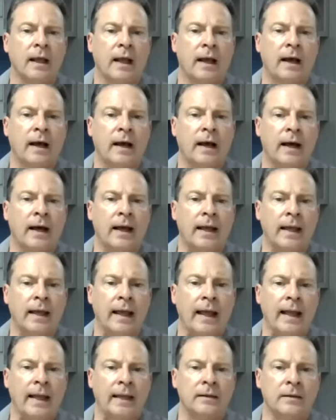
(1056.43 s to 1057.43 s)

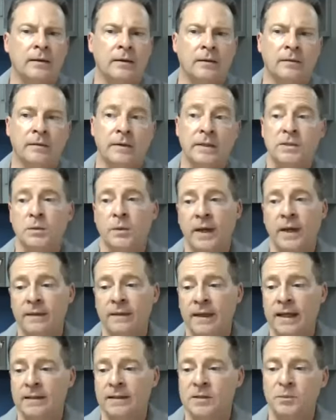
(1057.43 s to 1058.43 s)
And this way,
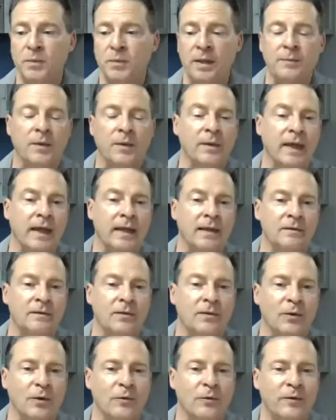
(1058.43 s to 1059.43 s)
then, as people get
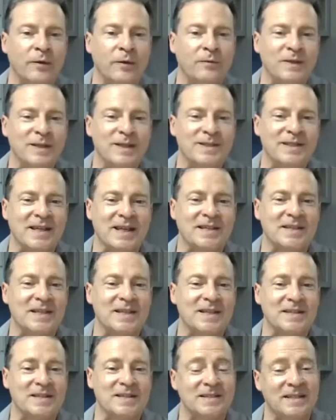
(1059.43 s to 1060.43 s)
into their 50s,
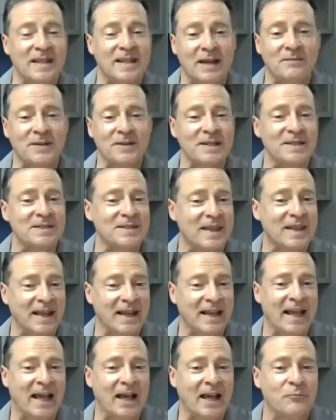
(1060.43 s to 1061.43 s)
60s, and 70s, they
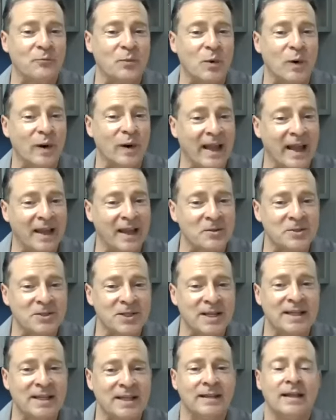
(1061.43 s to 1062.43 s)
can have more
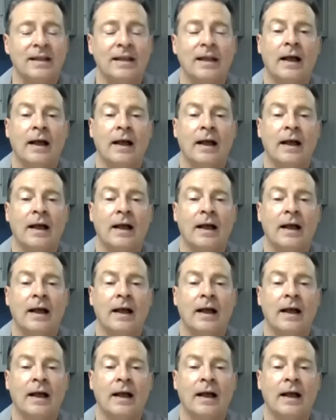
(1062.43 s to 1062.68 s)
energy.